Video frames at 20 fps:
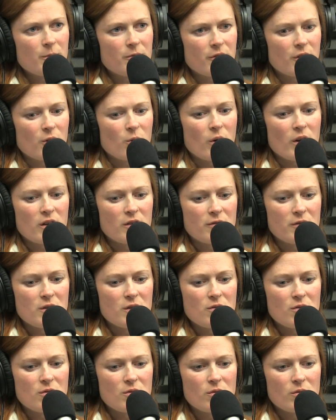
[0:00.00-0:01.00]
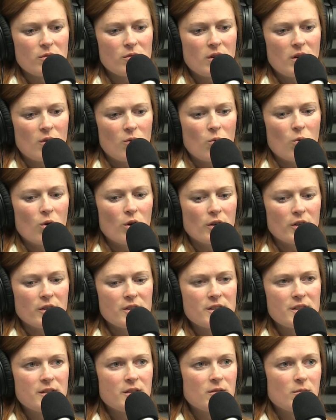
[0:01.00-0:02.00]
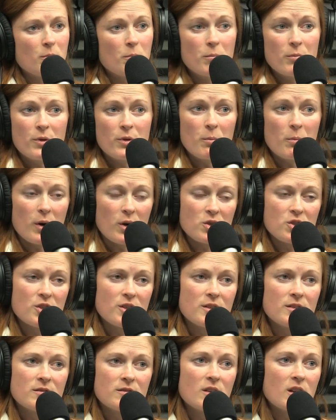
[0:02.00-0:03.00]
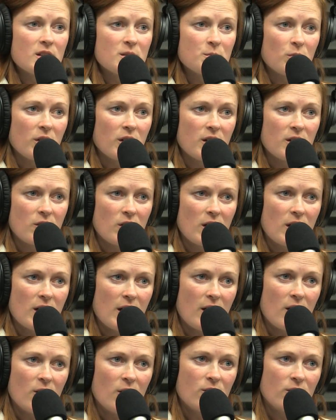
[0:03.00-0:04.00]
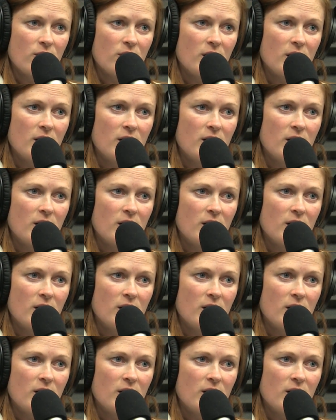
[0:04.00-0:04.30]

up for quite a few awards. M- the Martian is playing right now.